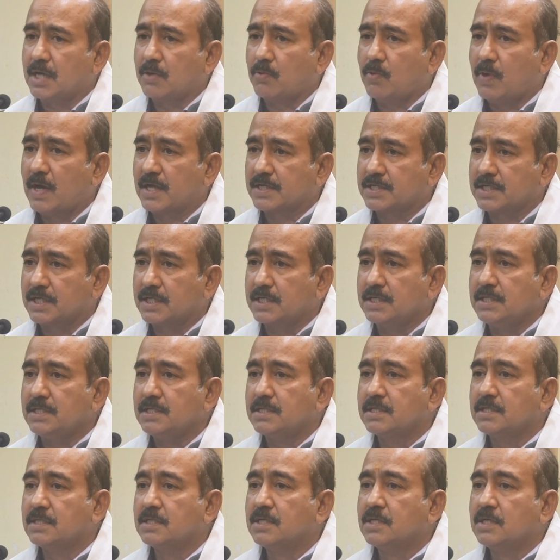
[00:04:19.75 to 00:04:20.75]
water
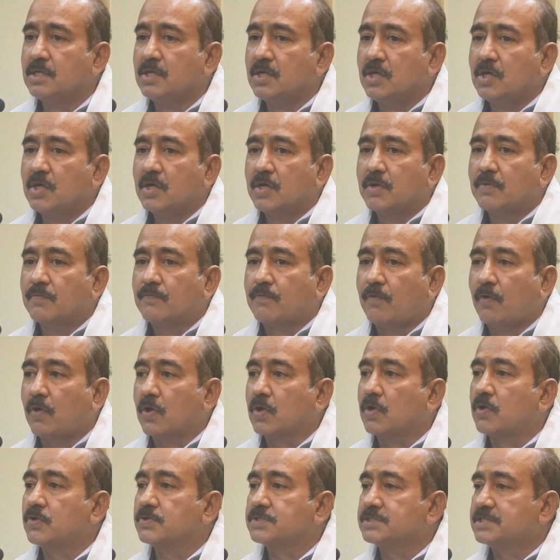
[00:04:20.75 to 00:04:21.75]

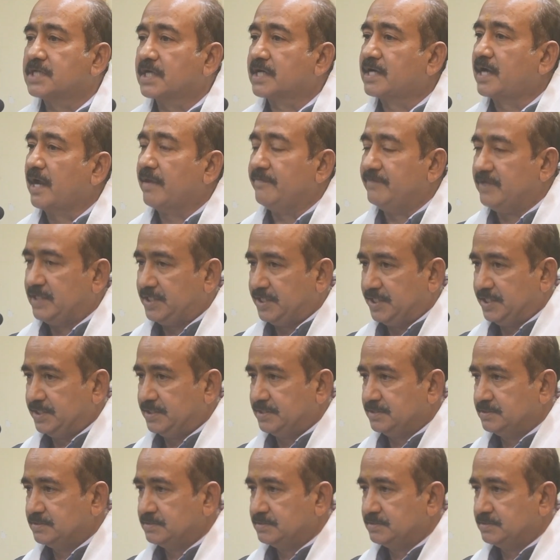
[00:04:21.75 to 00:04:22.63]
follows the gravity,